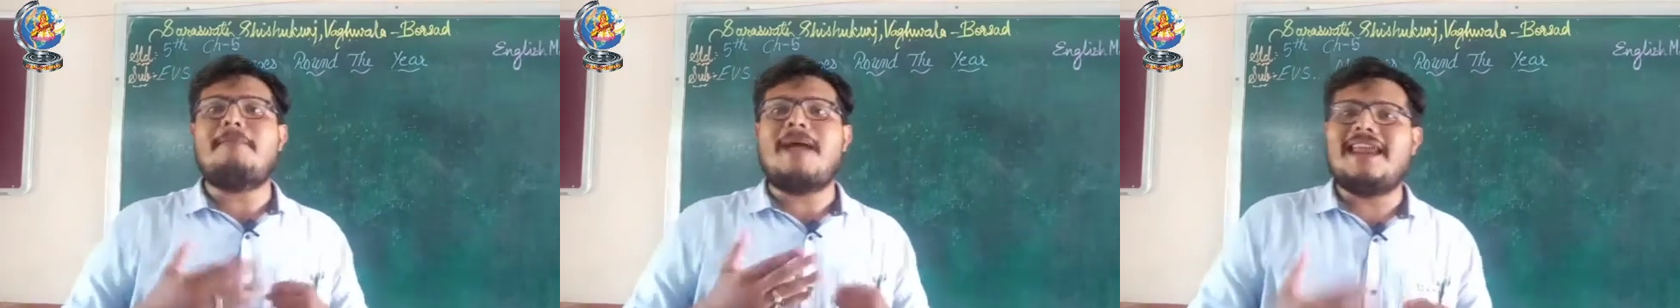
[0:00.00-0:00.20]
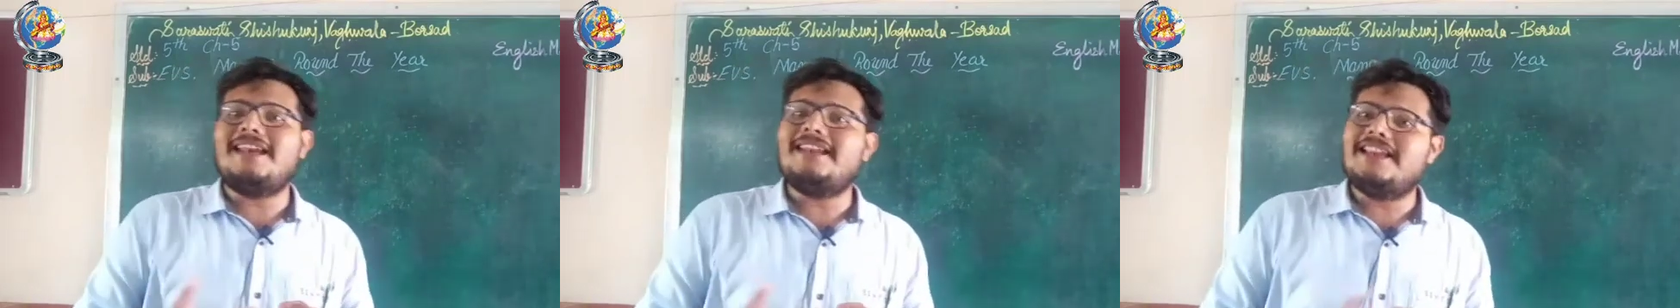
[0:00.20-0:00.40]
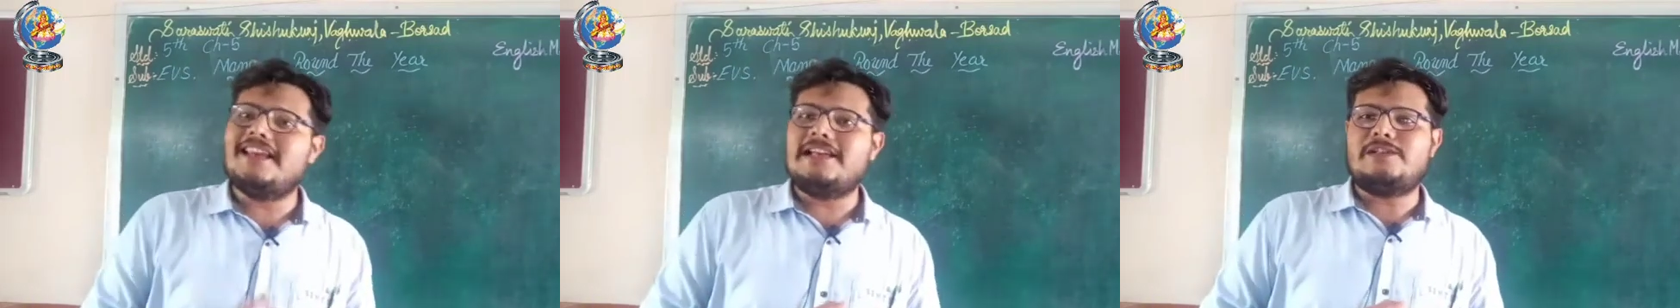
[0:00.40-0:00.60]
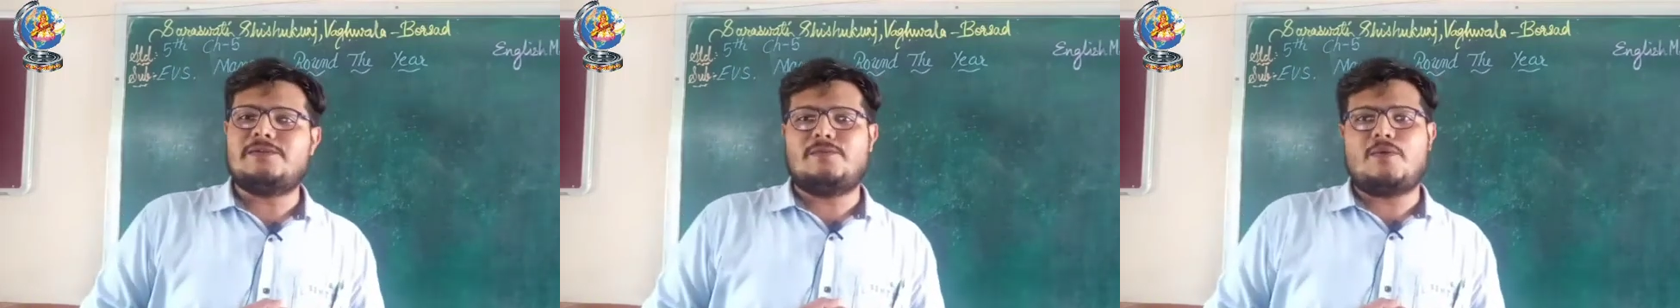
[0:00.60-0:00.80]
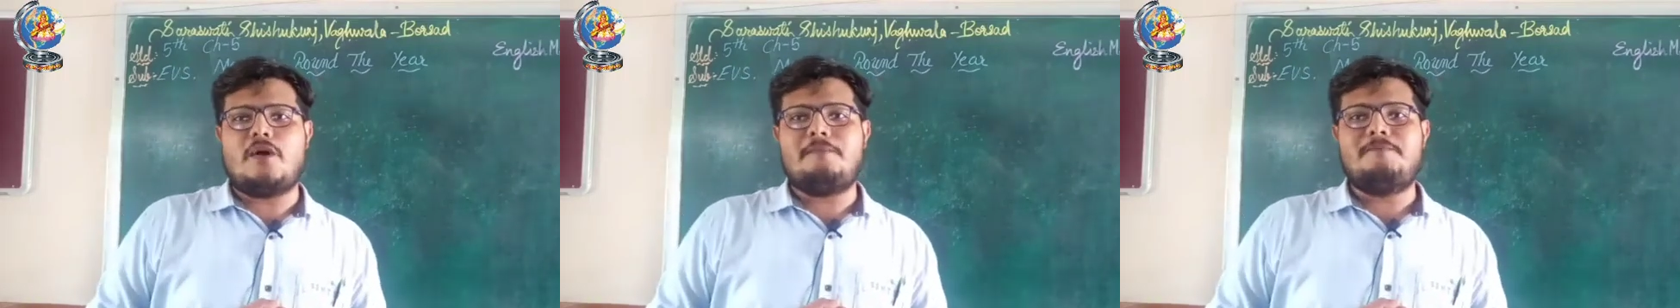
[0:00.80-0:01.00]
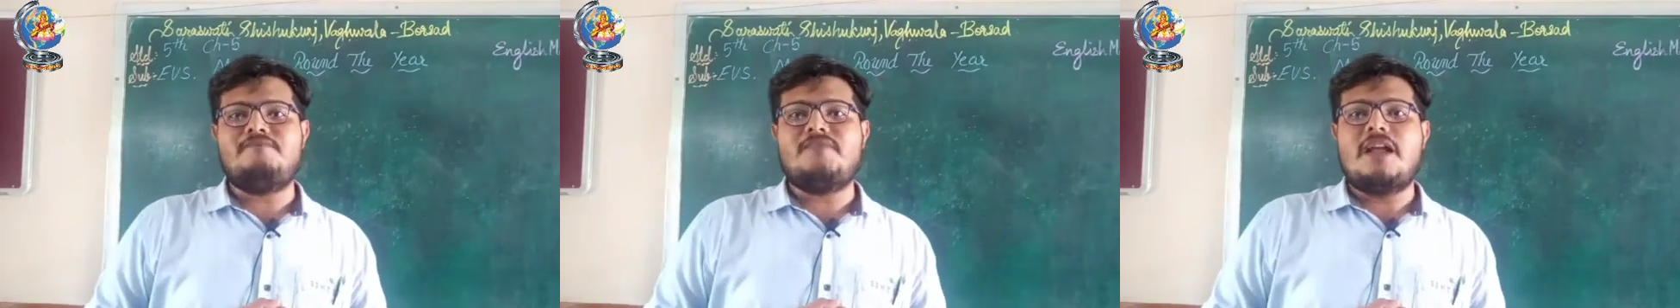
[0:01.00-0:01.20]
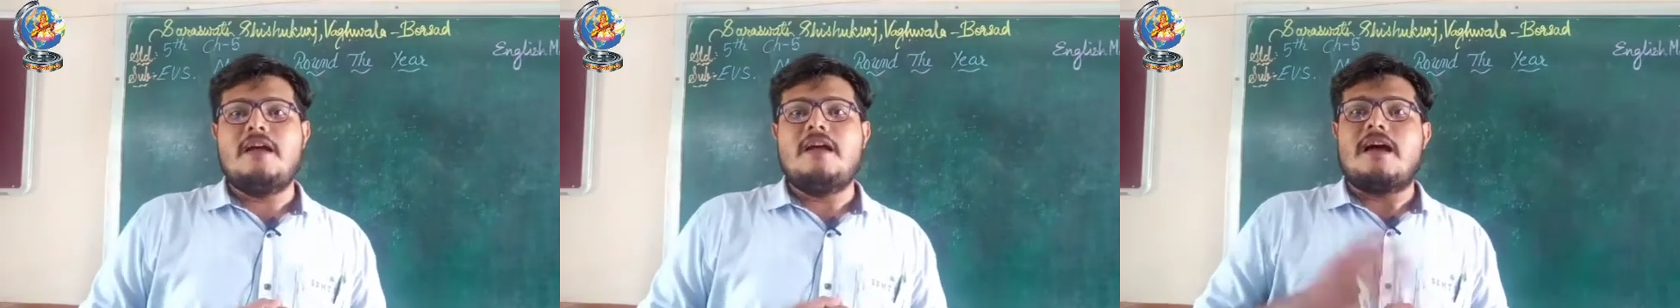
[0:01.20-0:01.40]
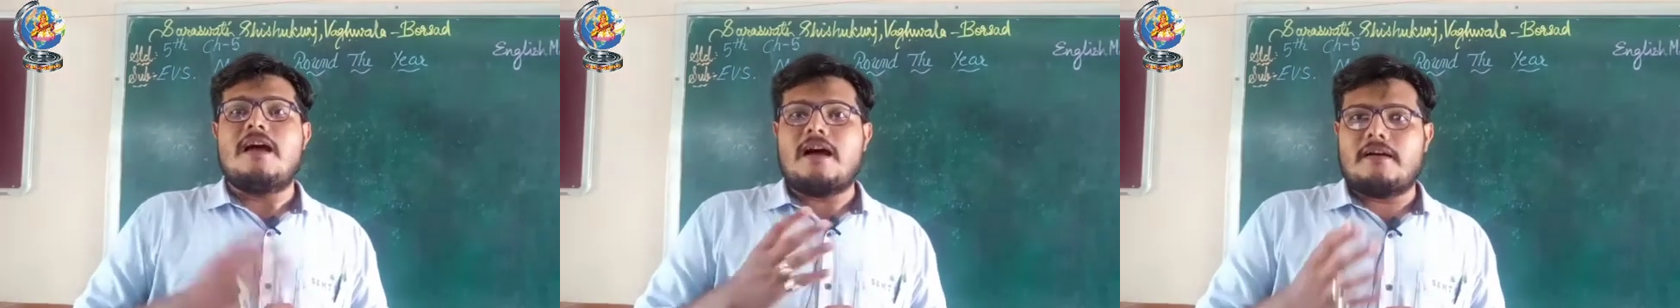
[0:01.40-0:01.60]
many things from
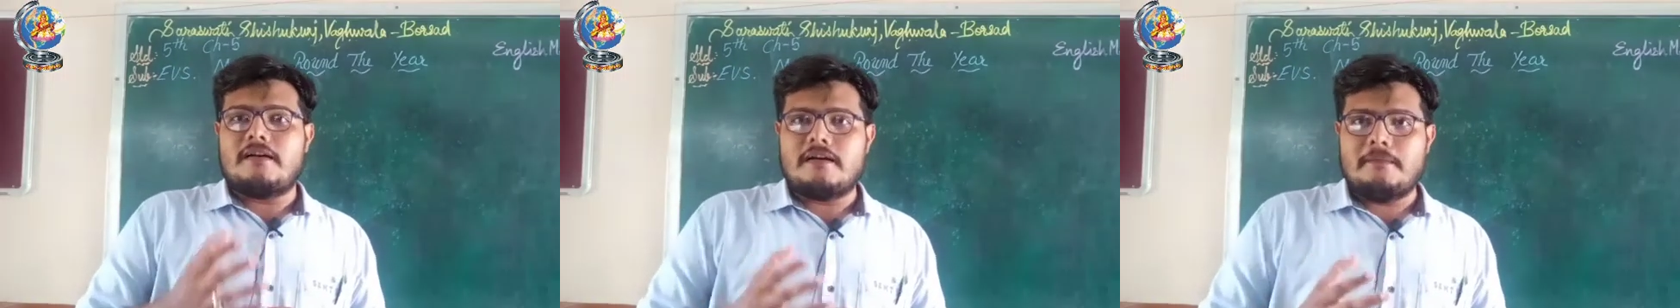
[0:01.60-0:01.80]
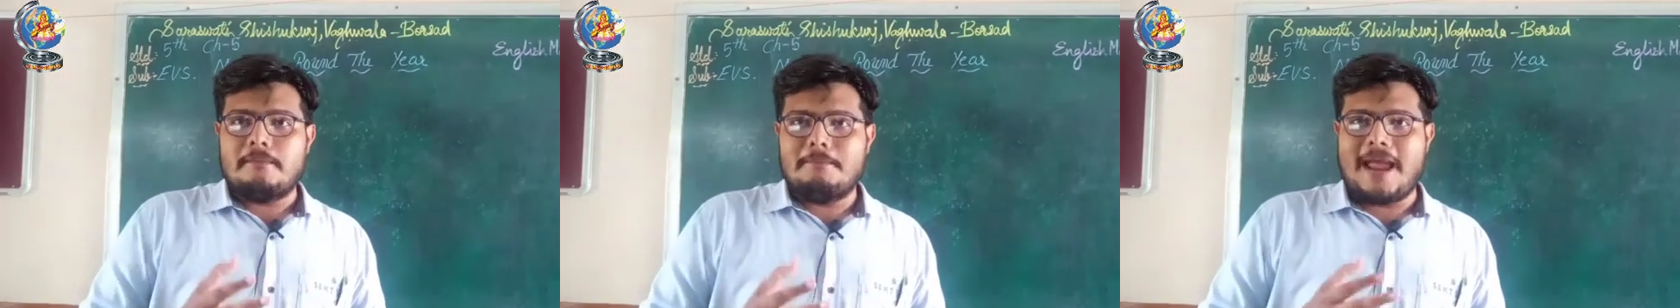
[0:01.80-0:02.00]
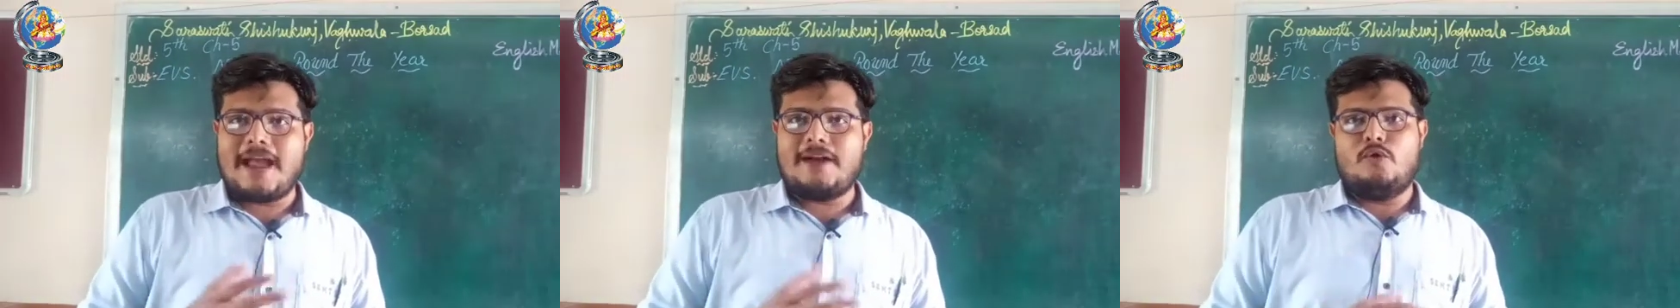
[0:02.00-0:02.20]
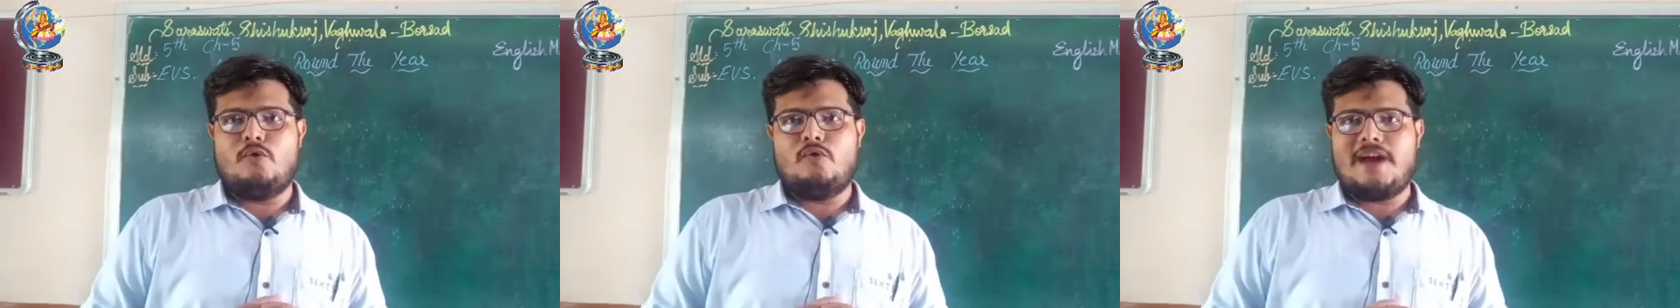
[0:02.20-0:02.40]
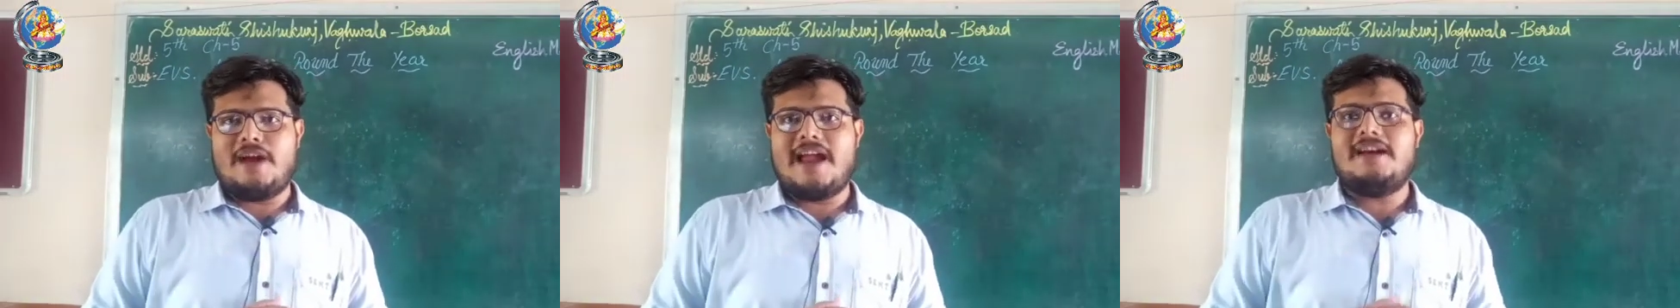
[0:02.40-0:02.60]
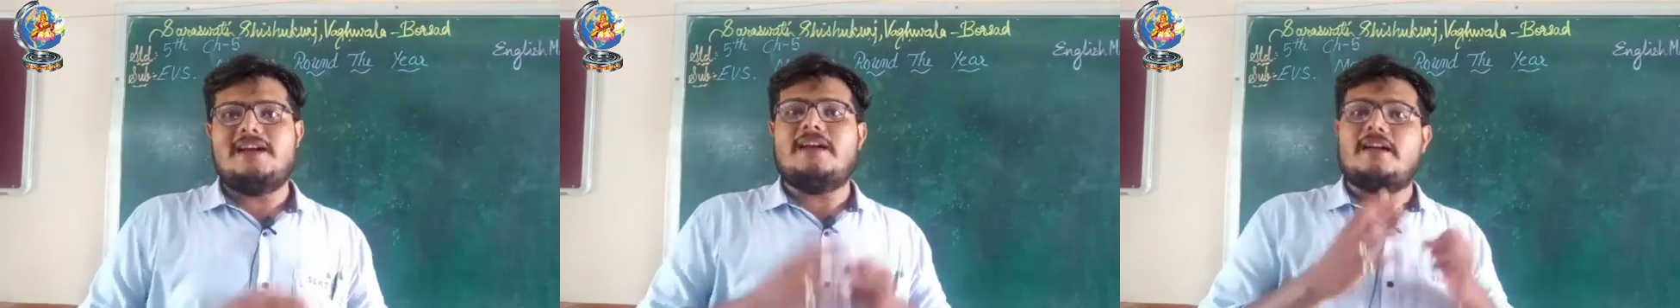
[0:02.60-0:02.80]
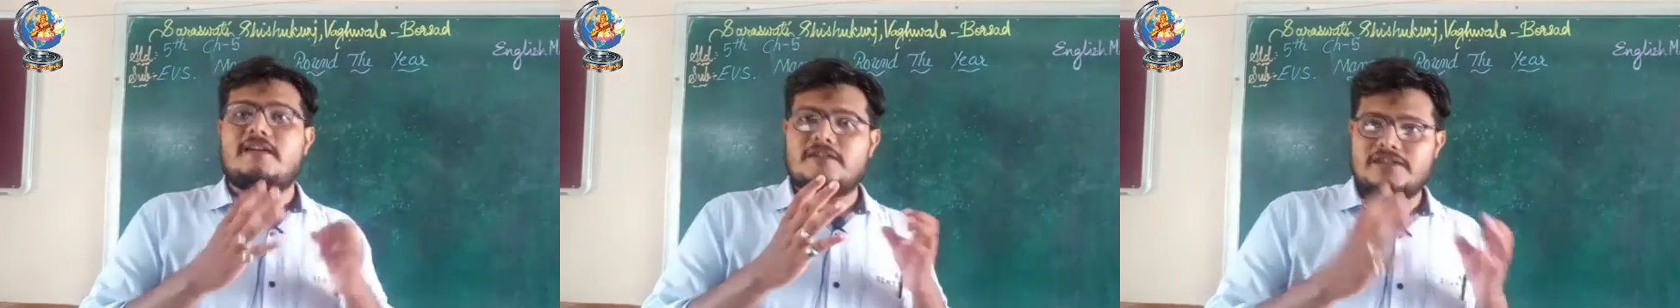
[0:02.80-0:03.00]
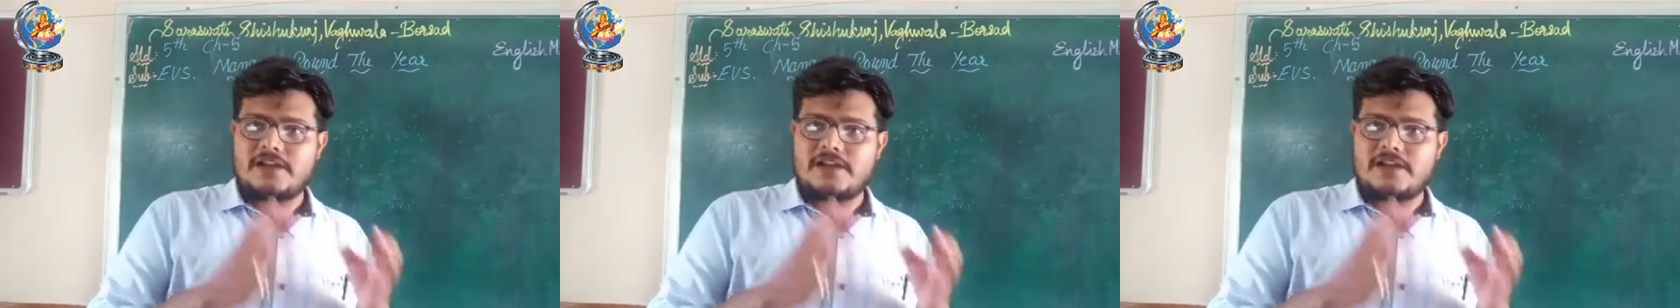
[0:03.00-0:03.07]
mango, right.